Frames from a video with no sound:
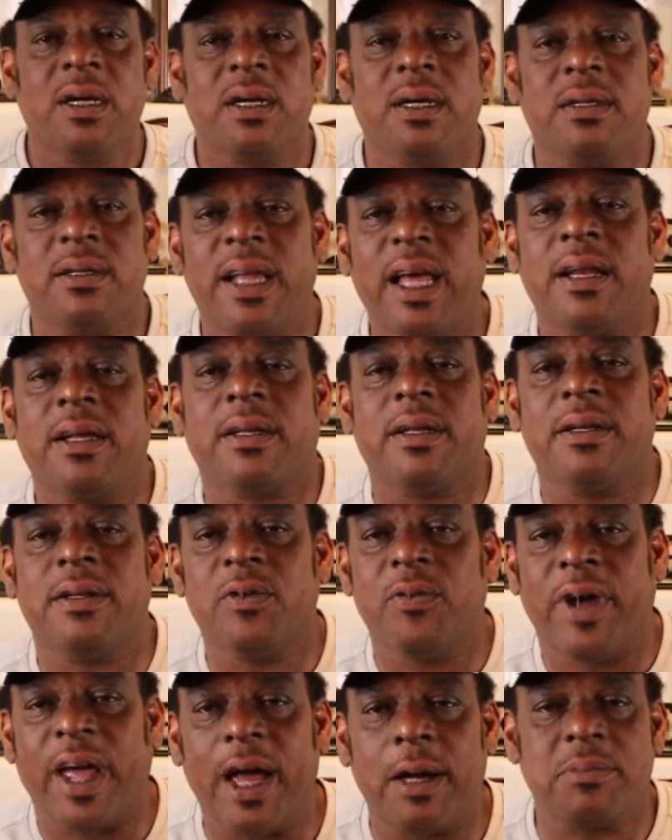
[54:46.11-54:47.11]
Connecticut,
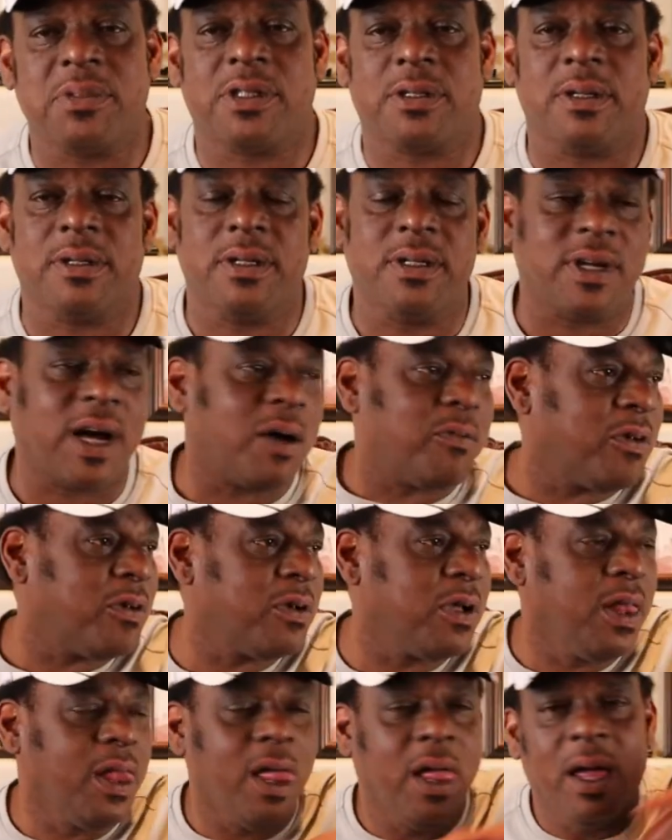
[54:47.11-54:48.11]
New Hampshire. You know, I
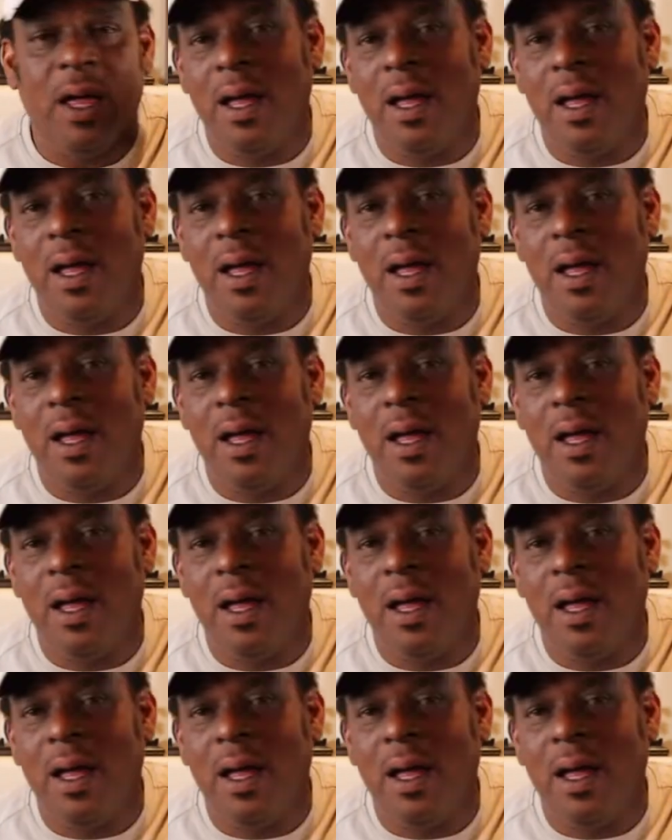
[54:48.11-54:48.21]
want.